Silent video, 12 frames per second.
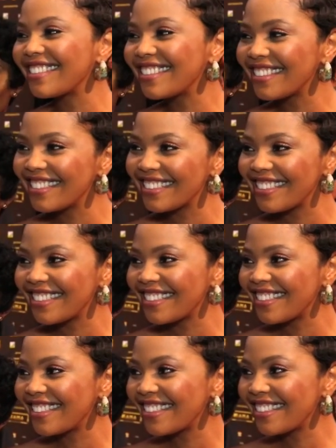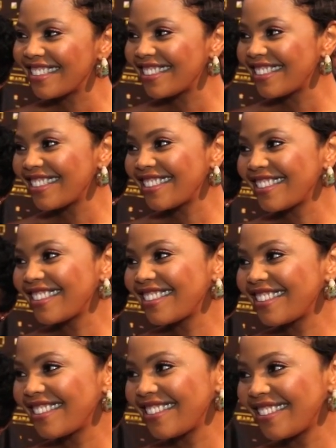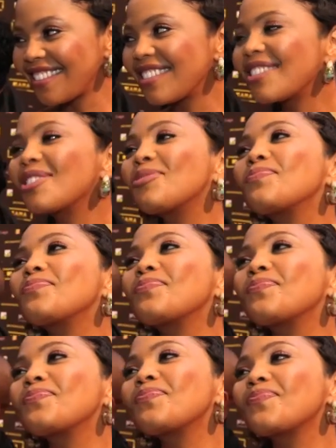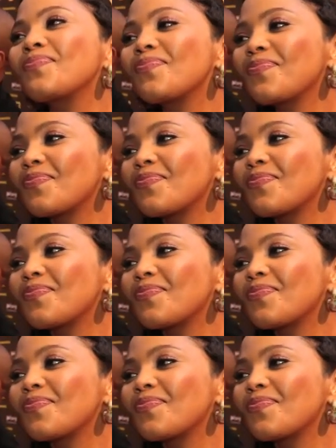No words are spoken by the person on screen.